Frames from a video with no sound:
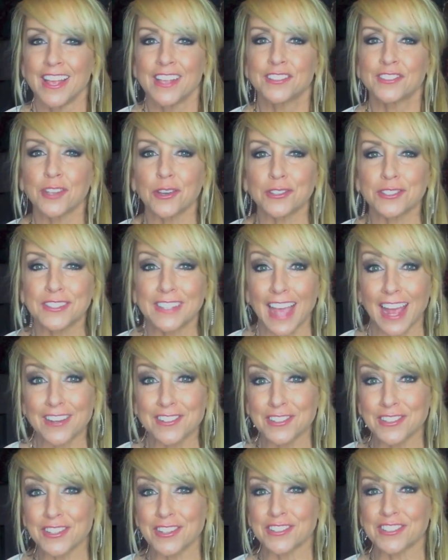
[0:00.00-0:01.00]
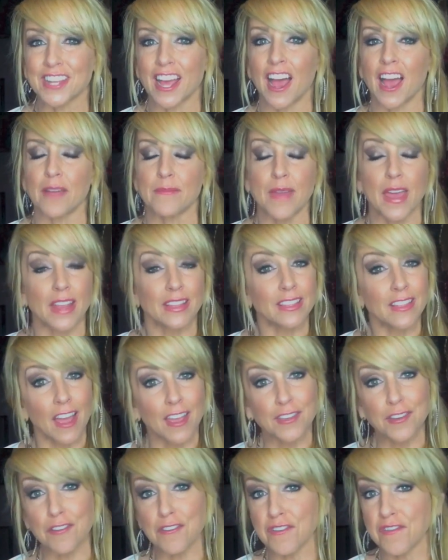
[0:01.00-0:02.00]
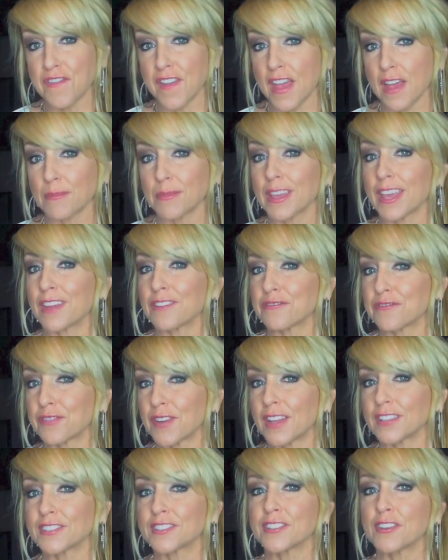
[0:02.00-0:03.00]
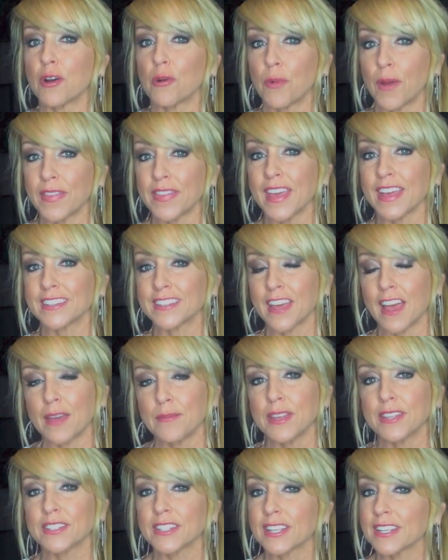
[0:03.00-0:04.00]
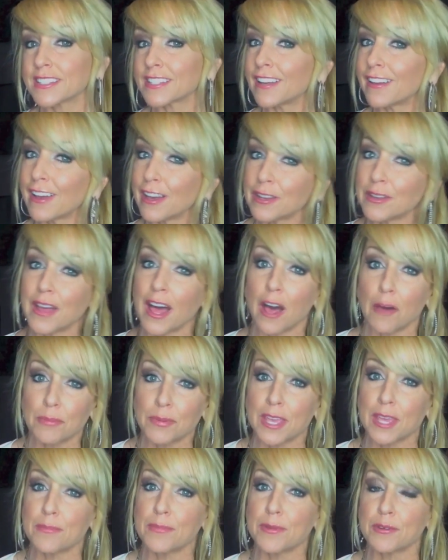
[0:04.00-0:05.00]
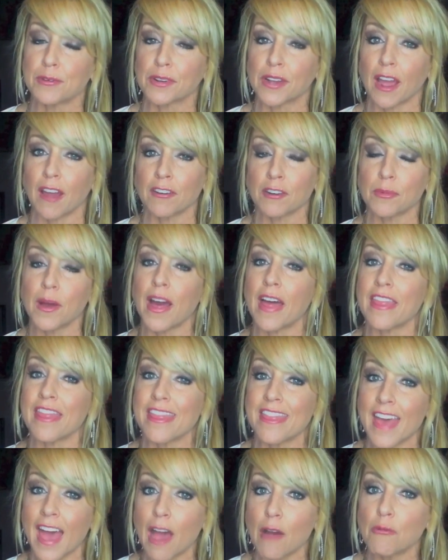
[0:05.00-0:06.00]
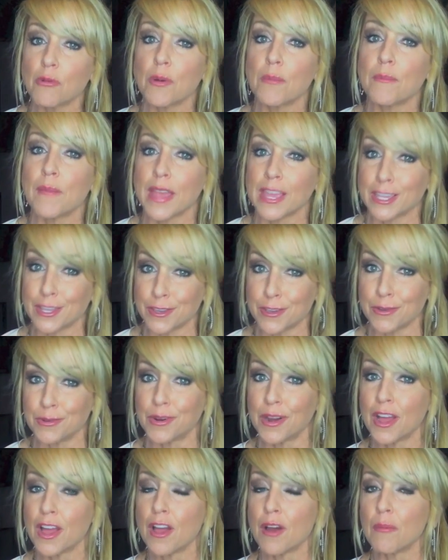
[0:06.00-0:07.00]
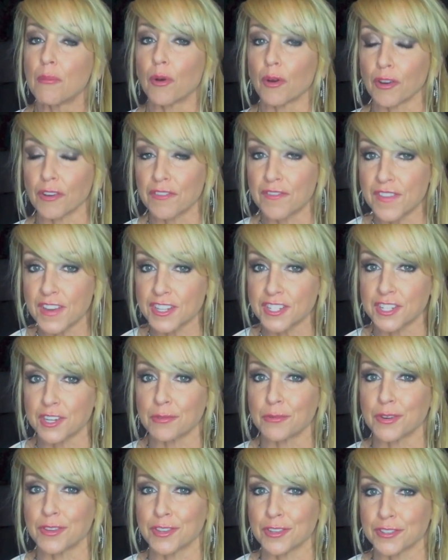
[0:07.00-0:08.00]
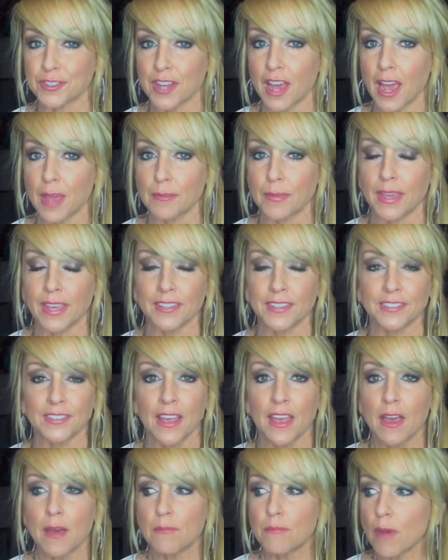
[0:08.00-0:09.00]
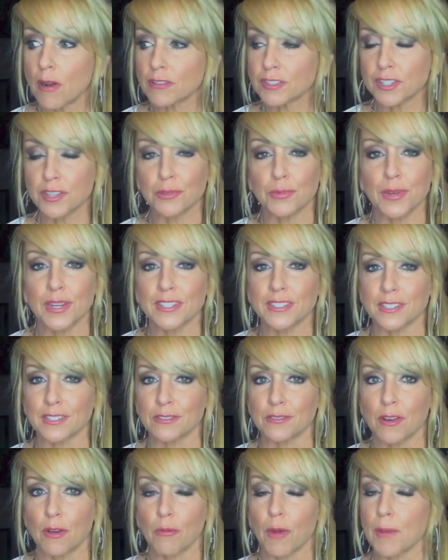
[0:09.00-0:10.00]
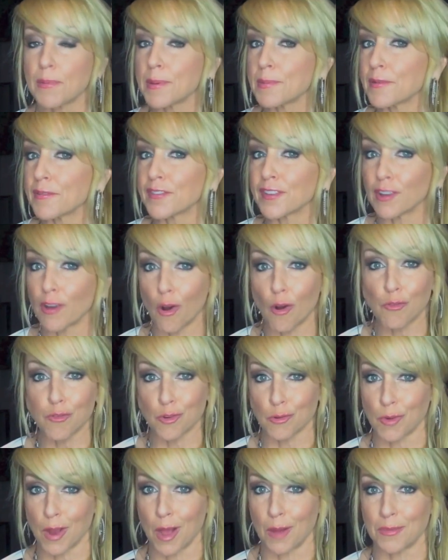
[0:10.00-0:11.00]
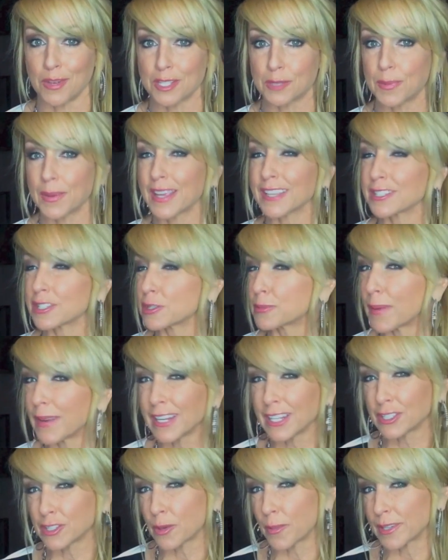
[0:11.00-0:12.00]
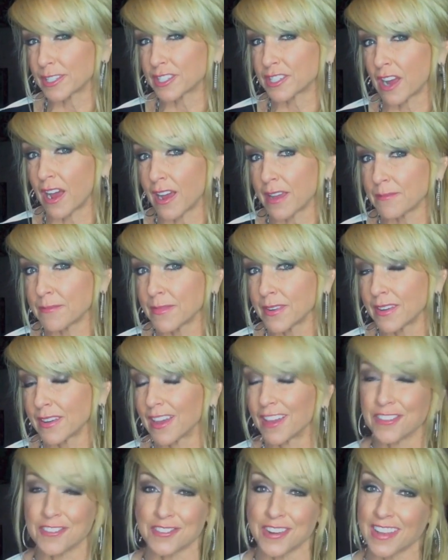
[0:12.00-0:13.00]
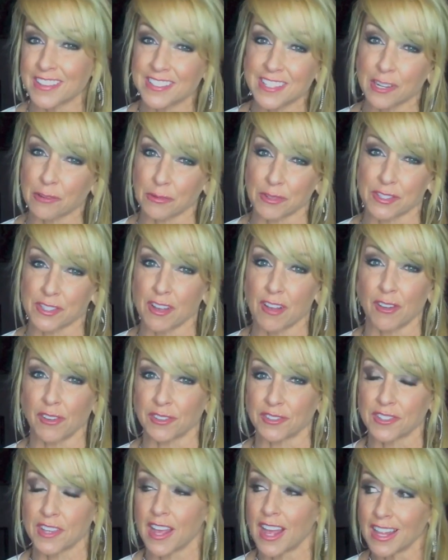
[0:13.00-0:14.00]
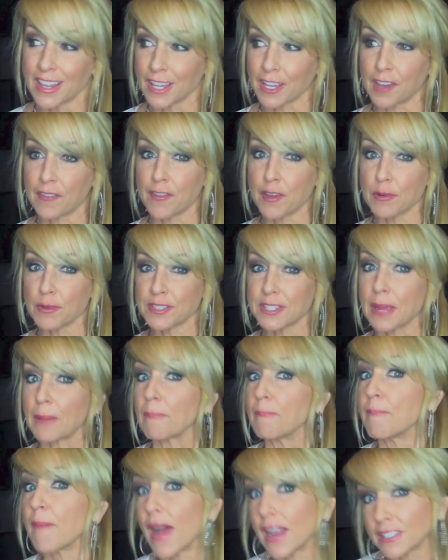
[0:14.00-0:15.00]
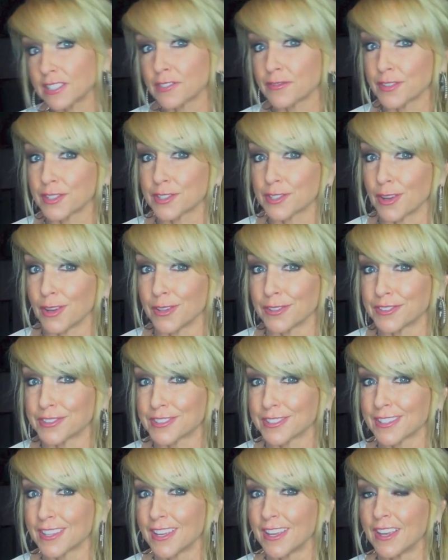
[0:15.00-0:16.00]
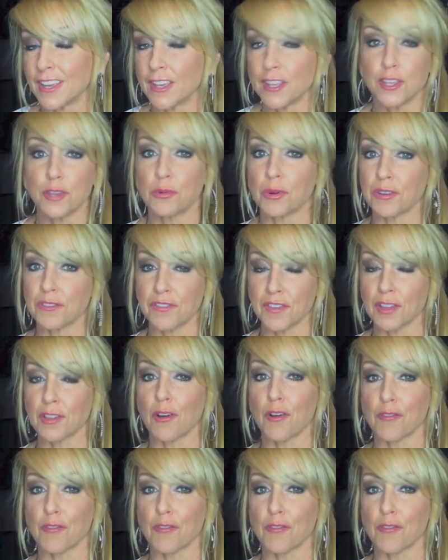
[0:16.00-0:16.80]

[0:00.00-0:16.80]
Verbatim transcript: So schedule your time and let your family and friends know when that time is, because they'll help keep you accountable, and that will make you more efficient with your time, because most of the reason why people feel overwhelmed is because they're spending so much time and they're not seeing results. Like if you were seeing massive results, you wouldn't feel